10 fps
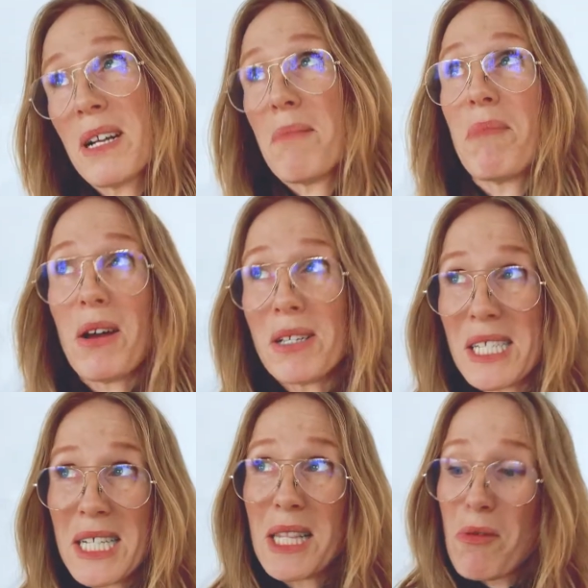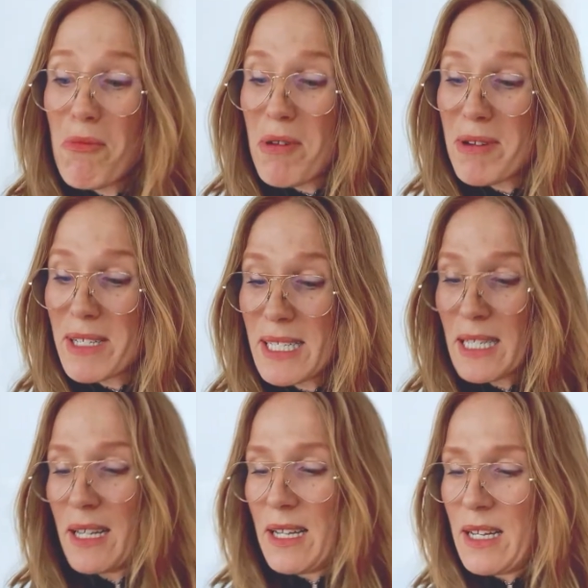I'm lost in the wood."
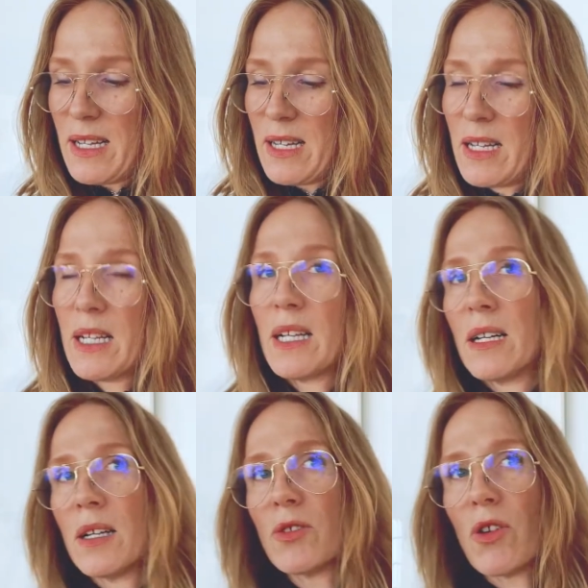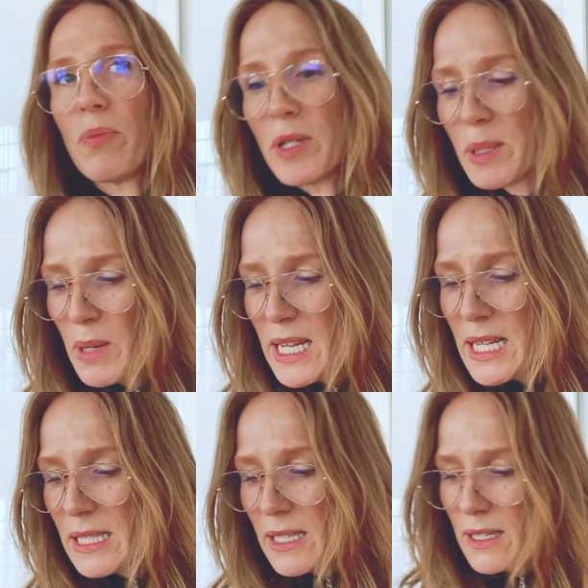"3
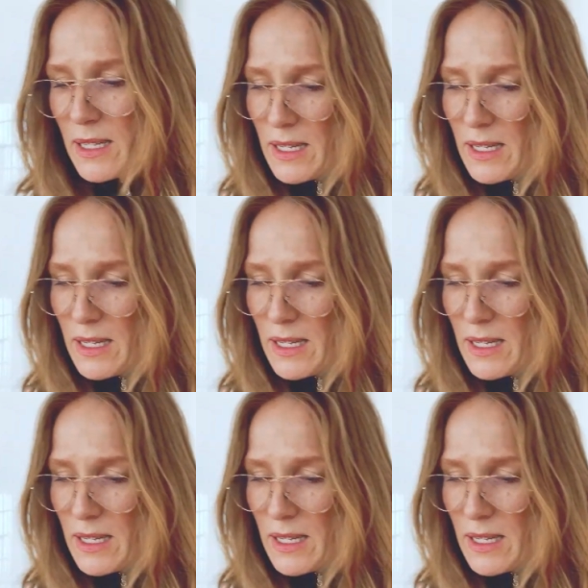please."